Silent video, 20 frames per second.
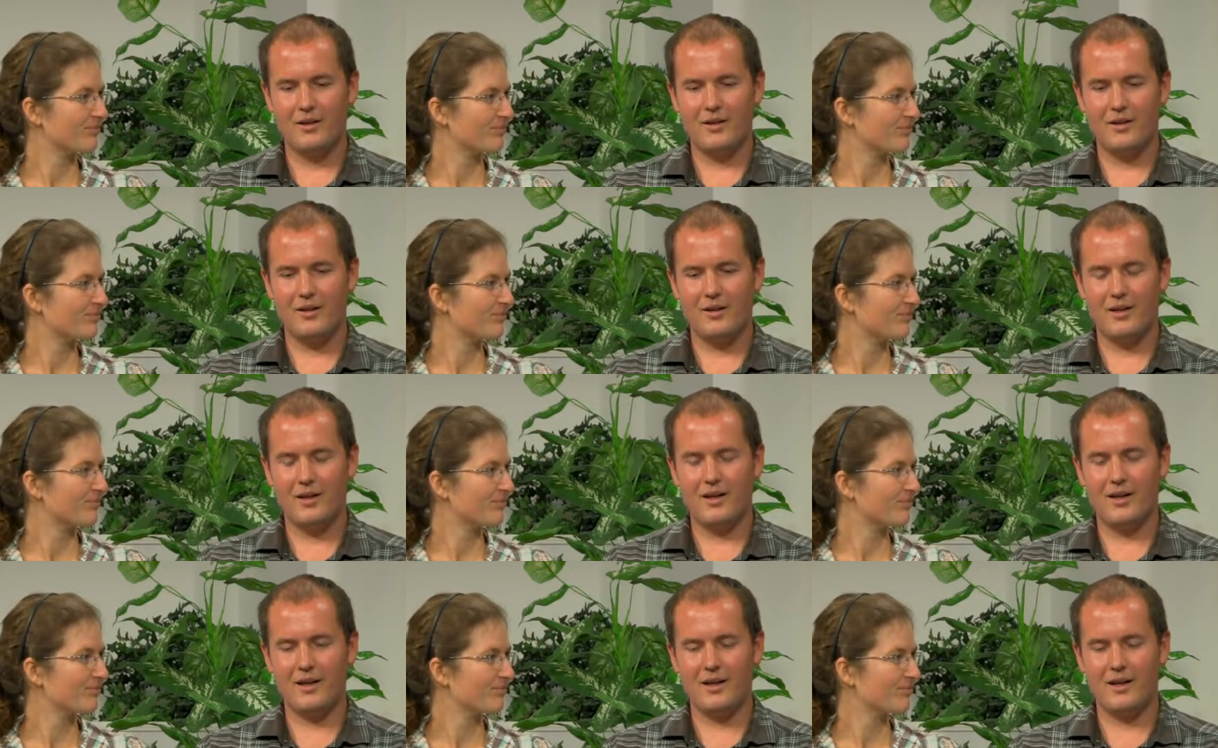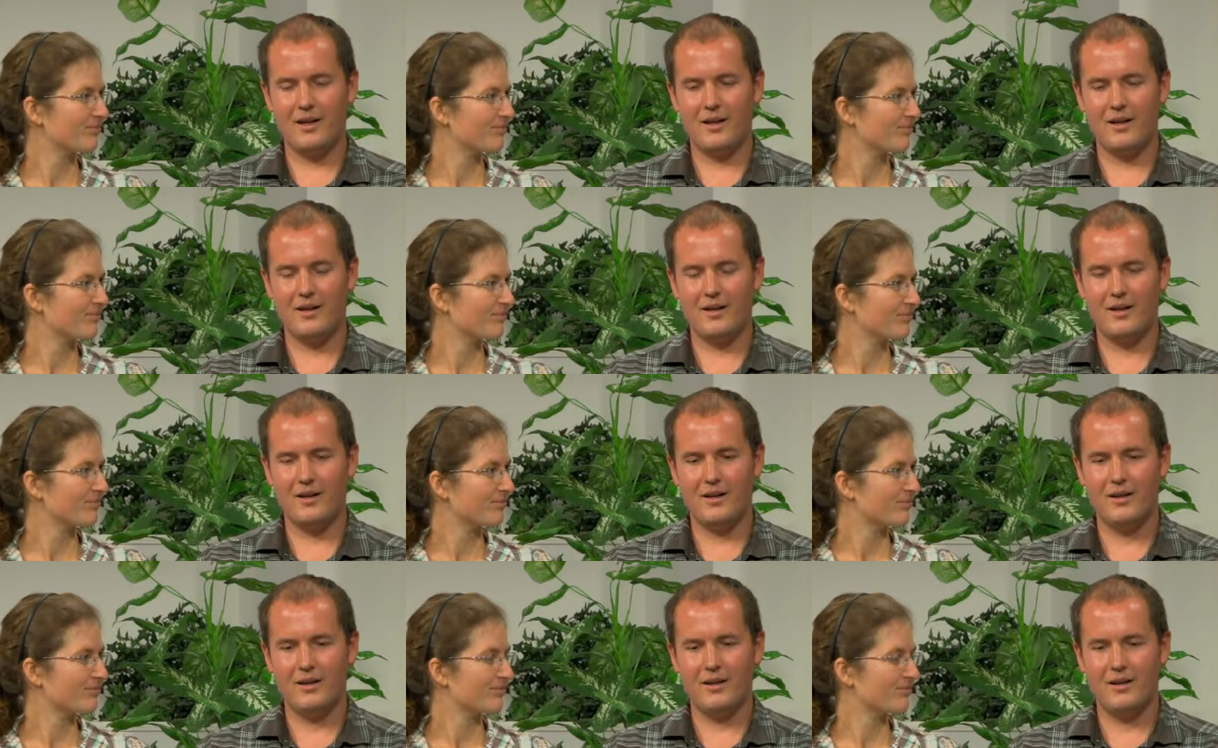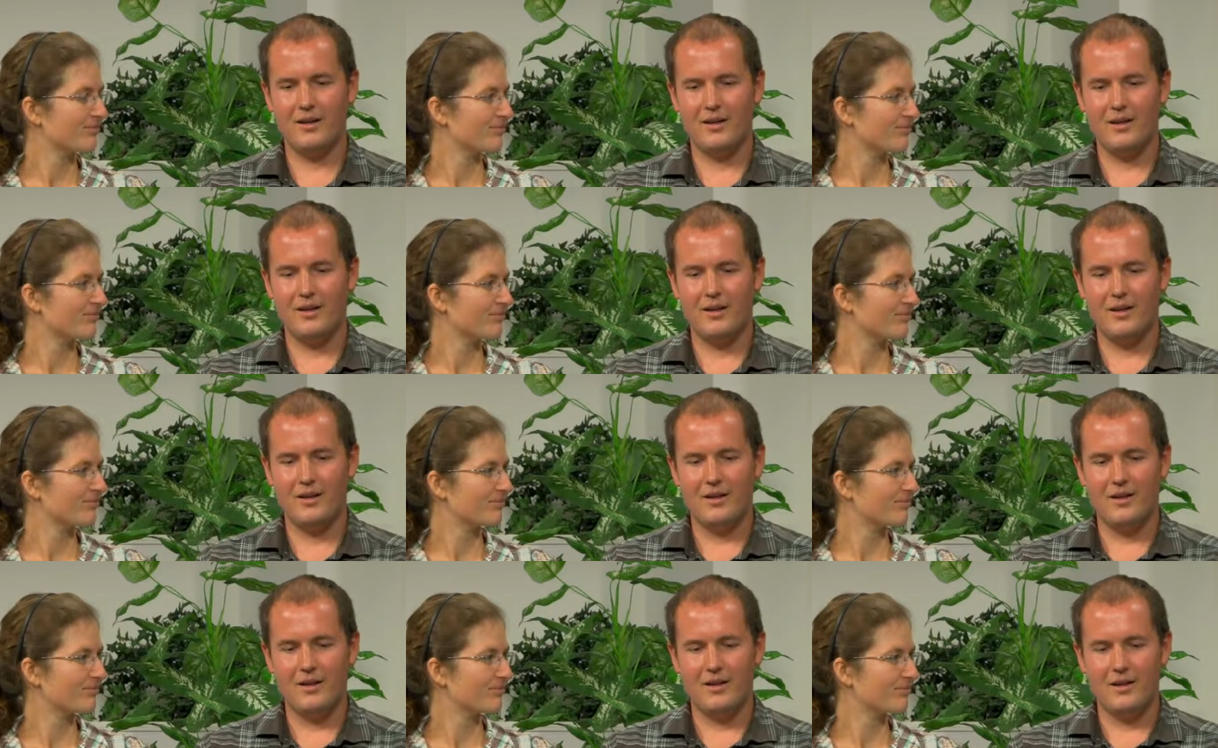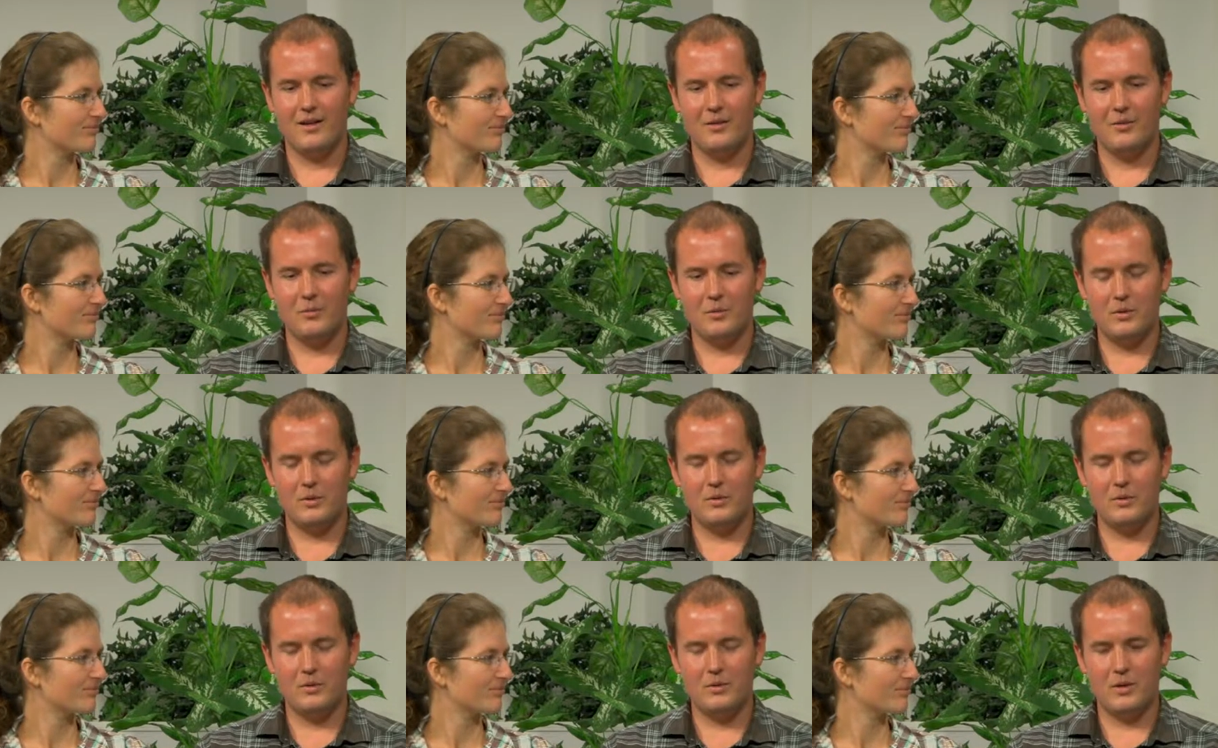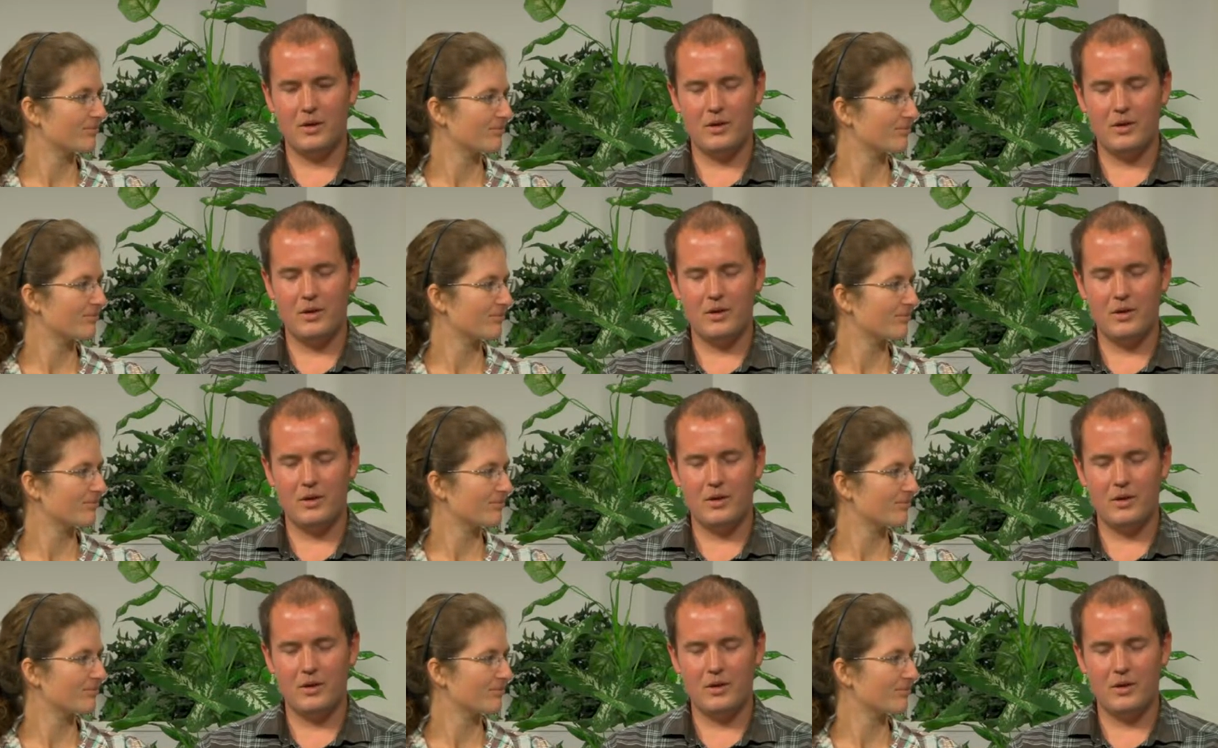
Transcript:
Speaker 1: the we